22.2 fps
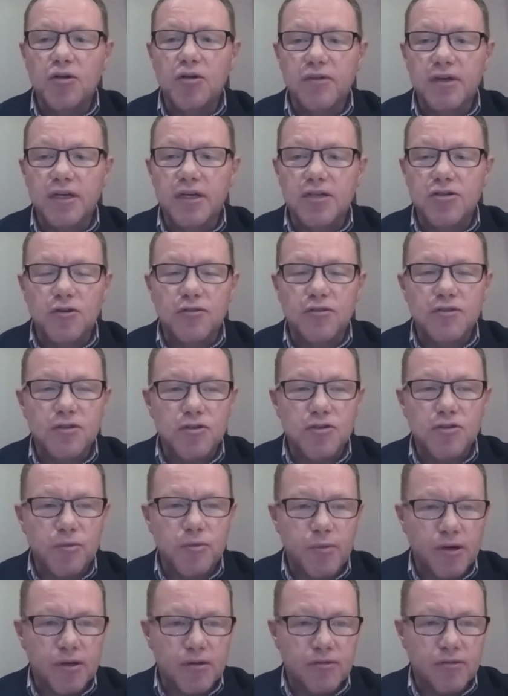of it is often
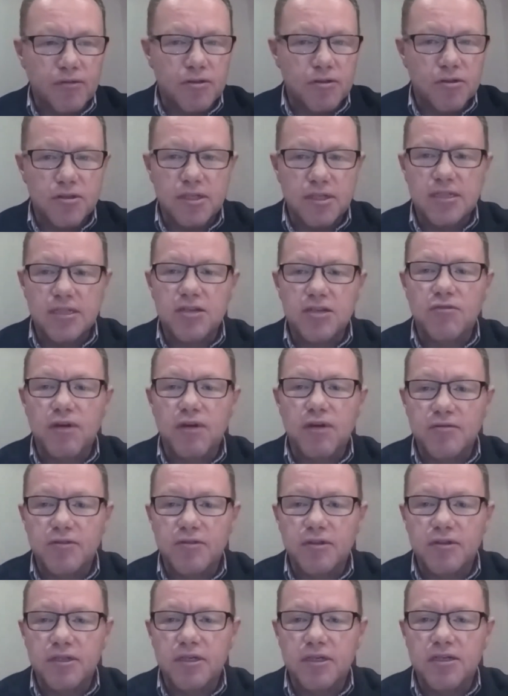superfluous. It's
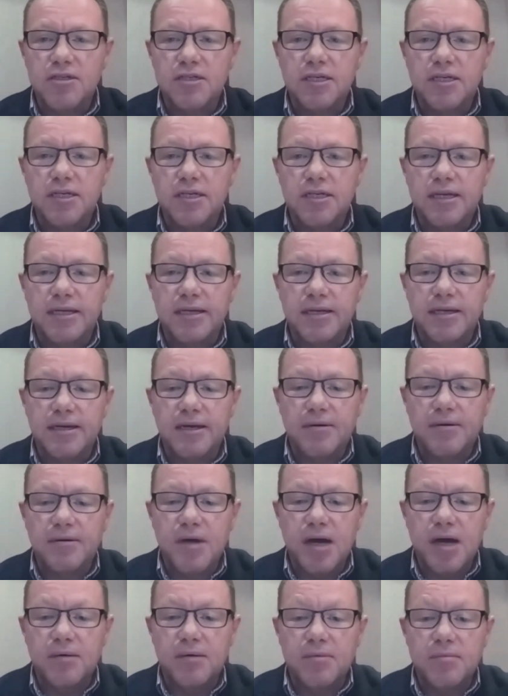irrelevant. It
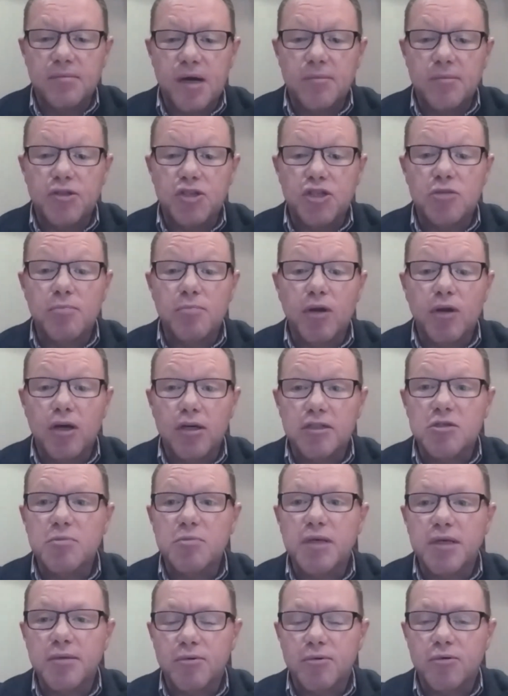just blinds
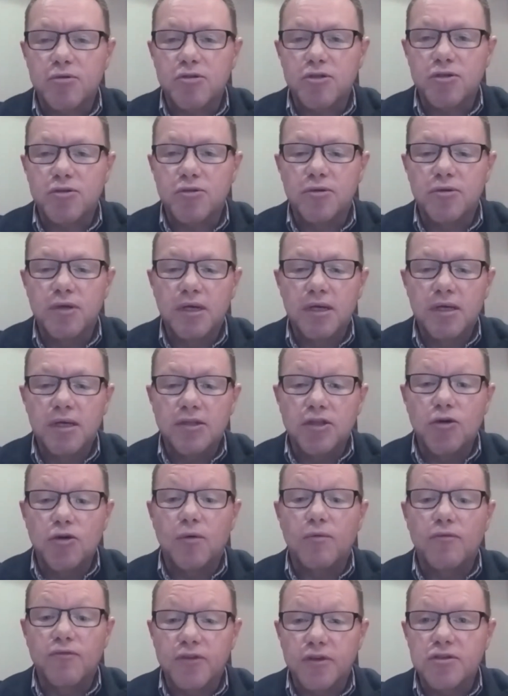people to the
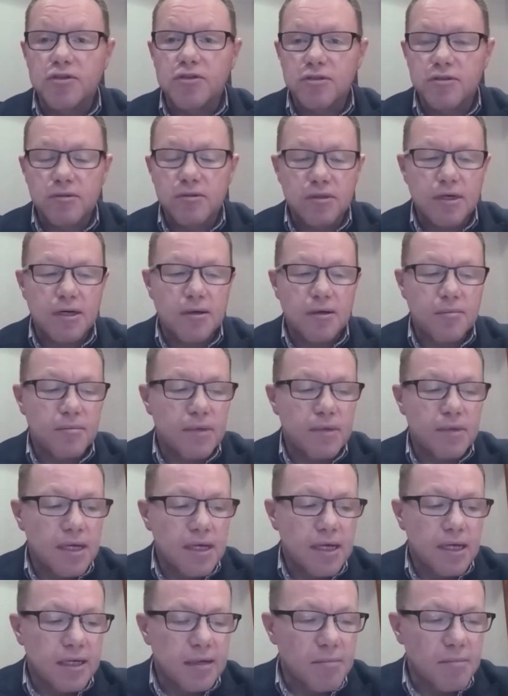obvious, and
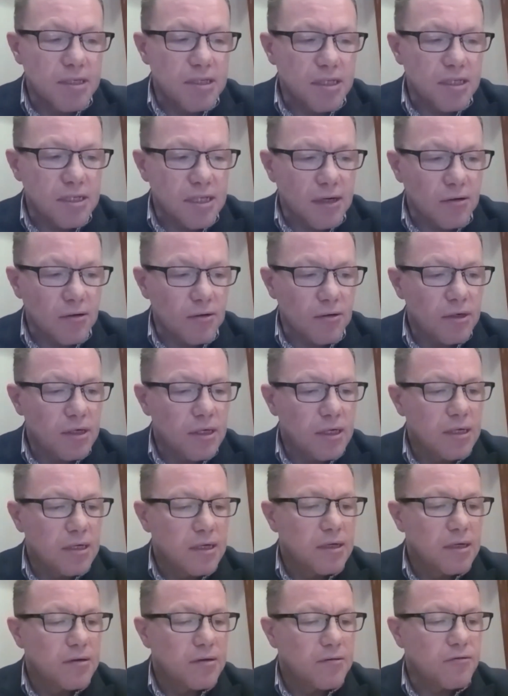it misses out
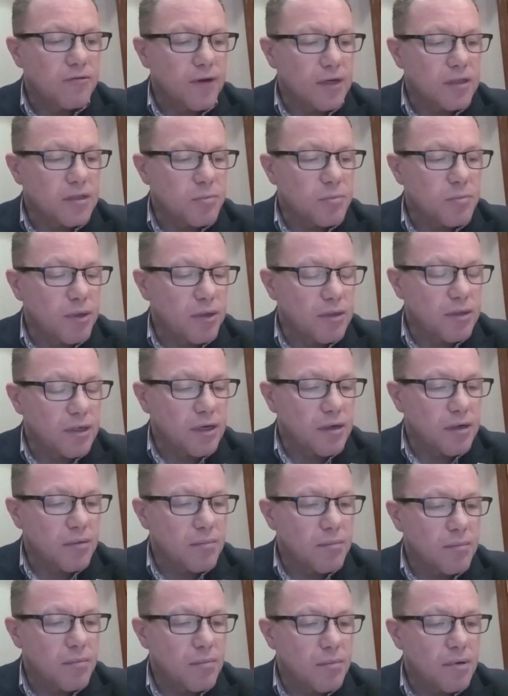fact. But
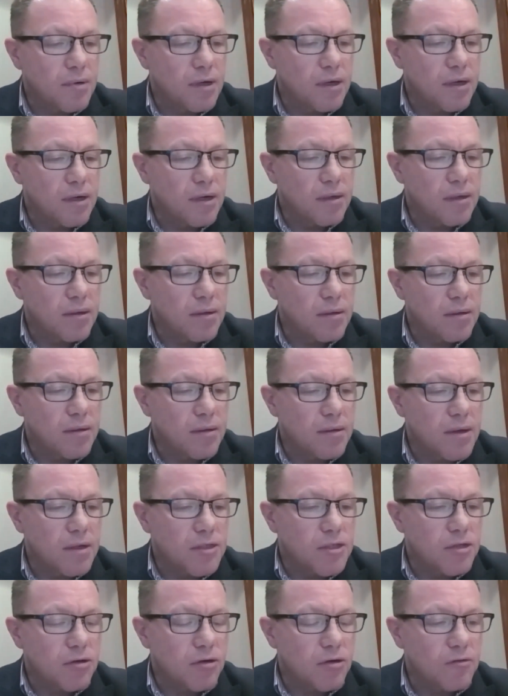
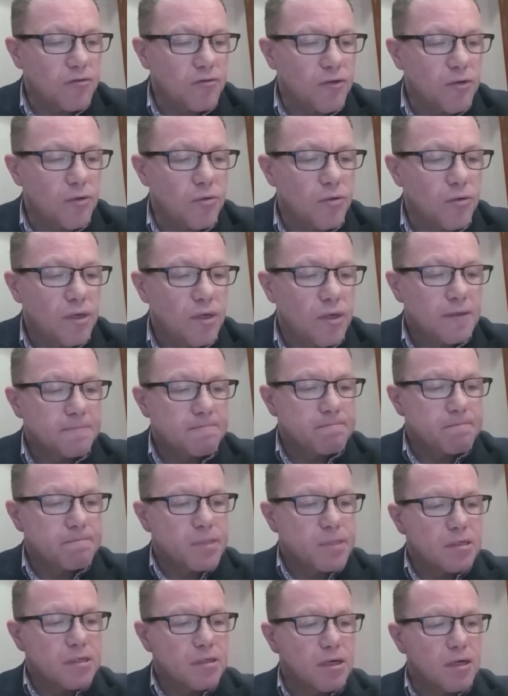so I feel,
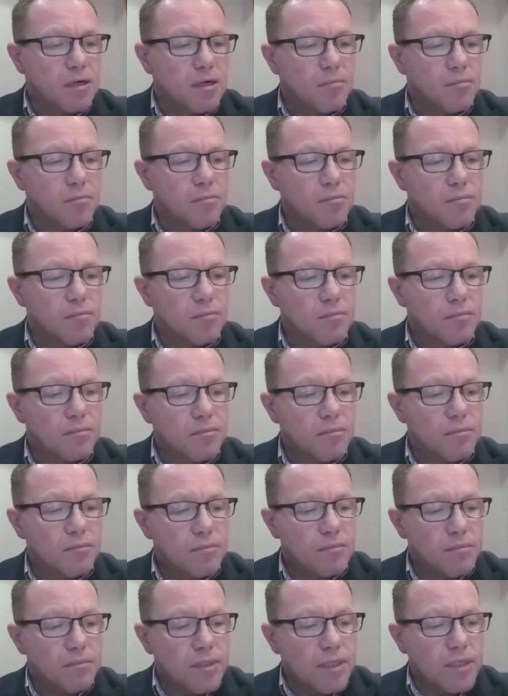
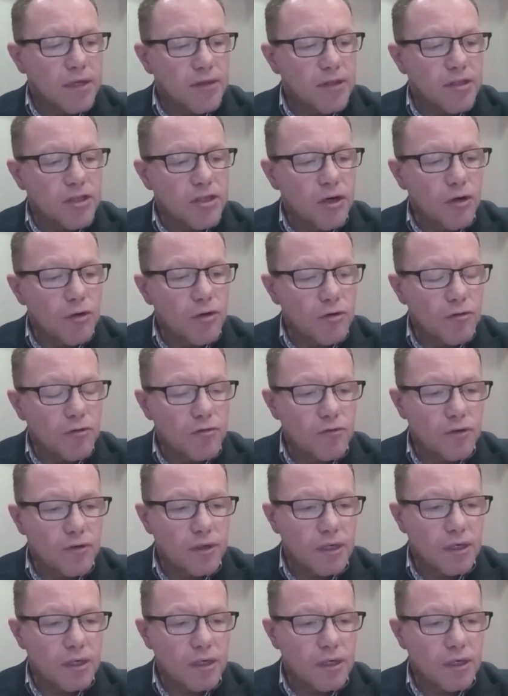yeah, there's a lot of